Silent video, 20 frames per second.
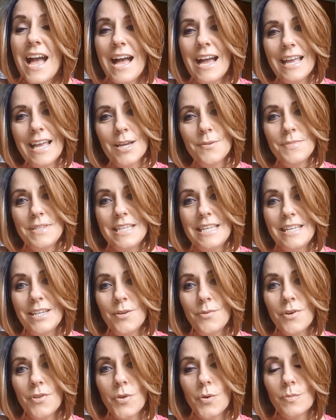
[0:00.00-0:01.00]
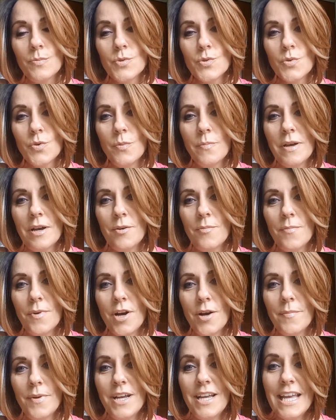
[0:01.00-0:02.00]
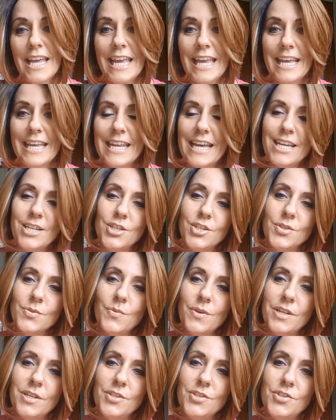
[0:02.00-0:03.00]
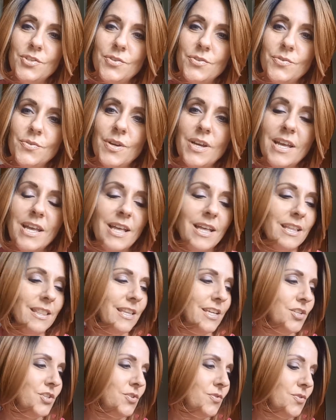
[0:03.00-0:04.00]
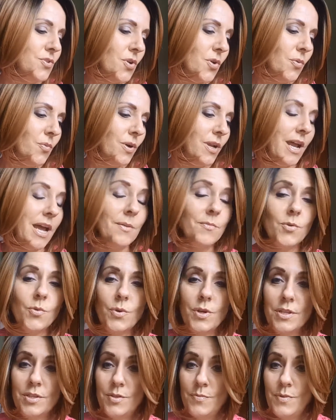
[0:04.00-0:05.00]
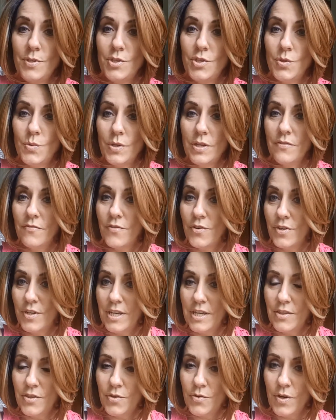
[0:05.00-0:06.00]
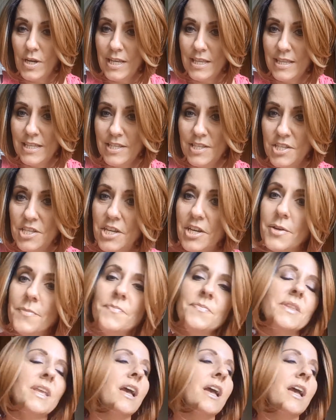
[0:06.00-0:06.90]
Hi, I'm Tina with Homeschool Mountain Mama, and I just wanted to let you know what I'm going to be doing for 9th grade this year.